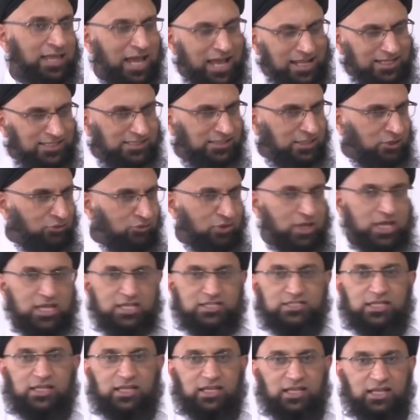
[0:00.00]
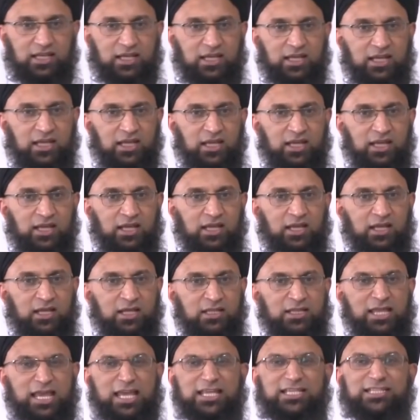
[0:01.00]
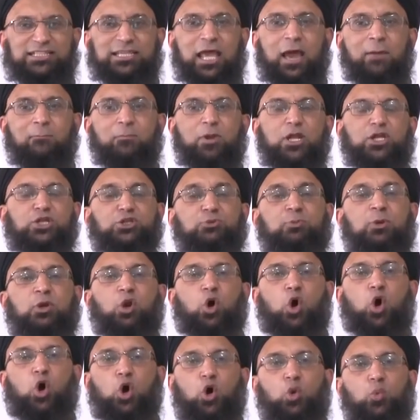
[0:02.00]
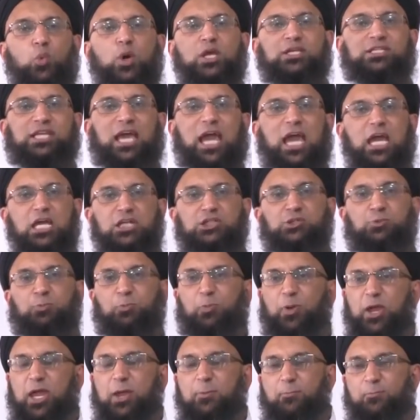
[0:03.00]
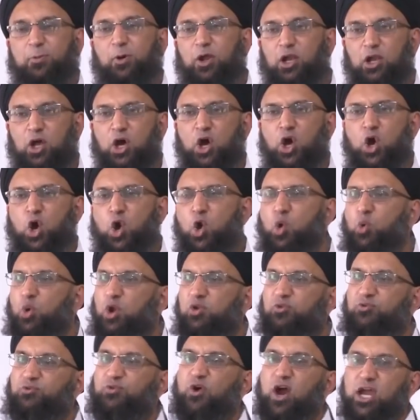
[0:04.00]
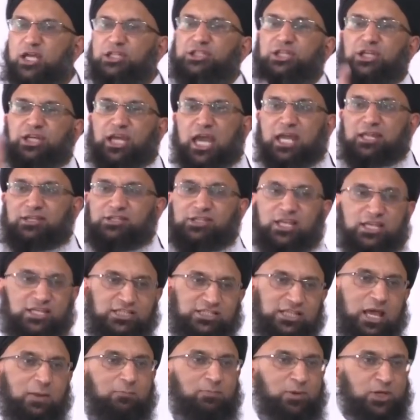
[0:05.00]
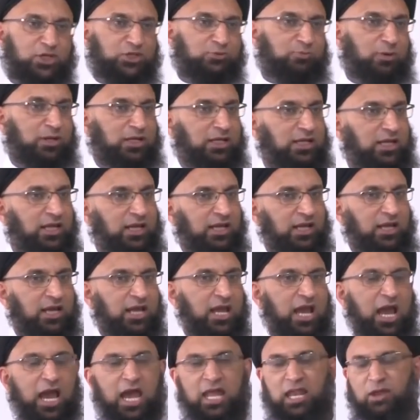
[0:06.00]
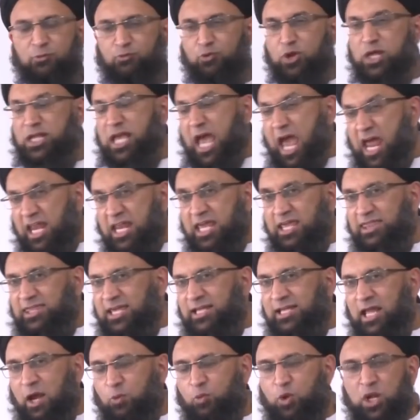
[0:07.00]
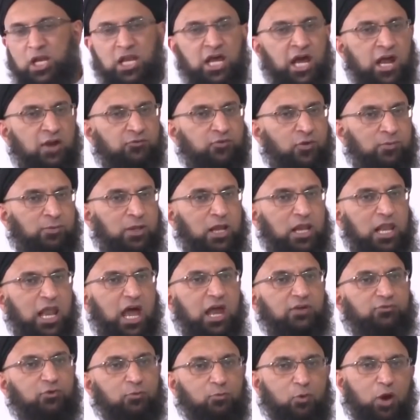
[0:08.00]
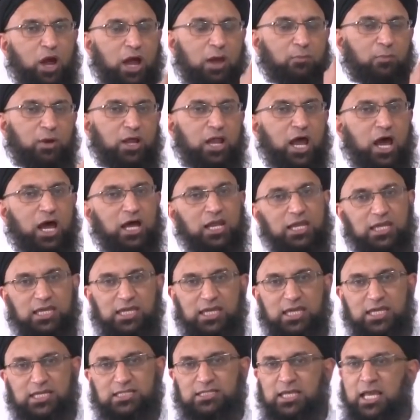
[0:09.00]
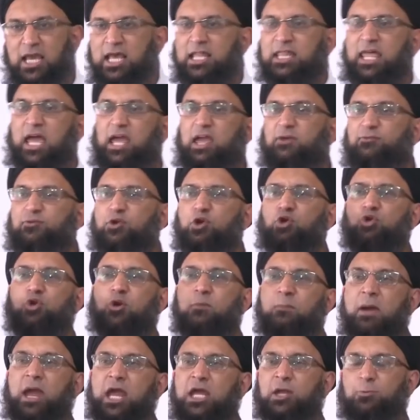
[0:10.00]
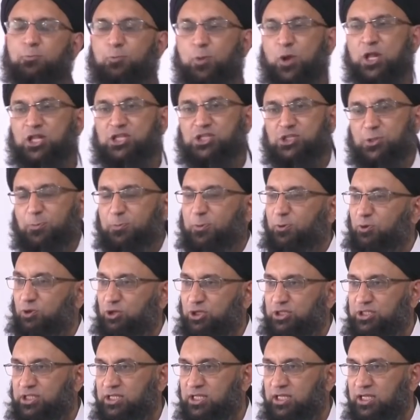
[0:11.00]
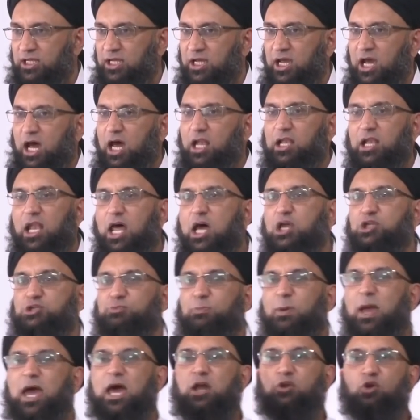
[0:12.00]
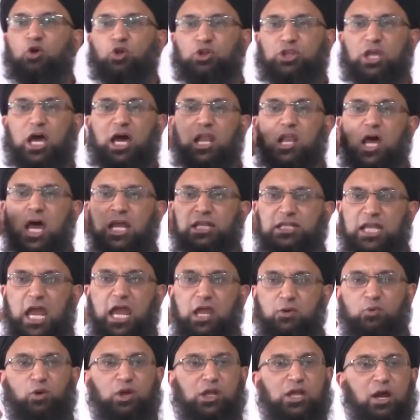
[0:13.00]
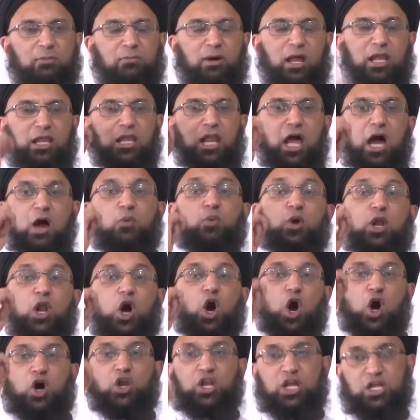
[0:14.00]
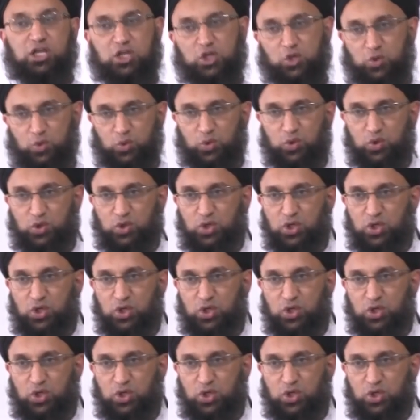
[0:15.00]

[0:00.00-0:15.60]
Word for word: That's the reason. The establishment always hates people who will fight against the establishment. And if we, anything that we learn from the life of Muhammad Ali is that if you remain principled, Allah subhanahu wa ta'ala, a day will come, Allah will honor you.